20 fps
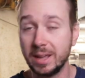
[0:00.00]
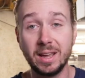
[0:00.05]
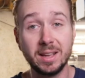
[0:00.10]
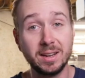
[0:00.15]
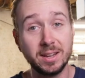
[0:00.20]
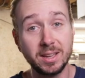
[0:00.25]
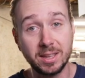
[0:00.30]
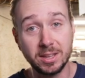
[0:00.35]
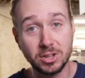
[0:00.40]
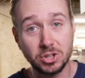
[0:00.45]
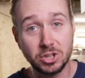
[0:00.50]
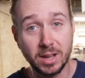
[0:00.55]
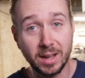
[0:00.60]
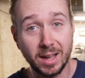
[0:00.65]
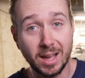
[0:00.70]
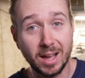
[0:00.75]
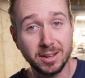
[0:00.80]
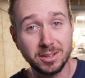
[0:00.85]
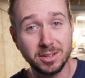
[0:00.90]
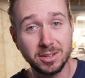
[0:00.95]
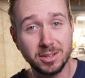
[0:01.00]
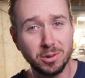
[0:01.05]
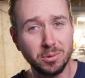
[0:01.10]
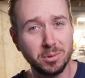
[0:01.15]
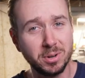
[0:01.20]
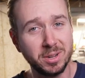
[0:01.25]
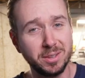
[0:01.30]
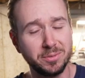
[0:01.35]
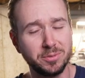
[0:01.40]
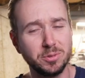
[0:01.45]
and it can check
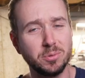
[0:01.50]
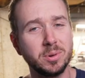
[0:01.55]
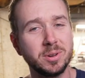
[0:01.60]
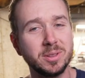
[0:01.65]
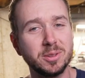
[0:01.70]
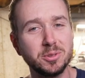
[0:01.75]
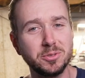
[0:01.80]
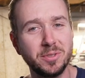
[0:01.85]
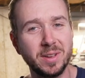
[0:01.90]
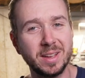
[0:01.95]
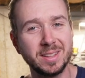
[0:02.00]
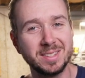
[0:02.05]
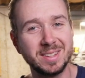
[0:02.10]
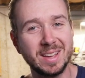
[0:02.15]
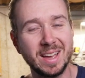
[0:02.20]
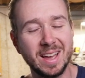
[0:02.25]
continuity if you're one of those fancy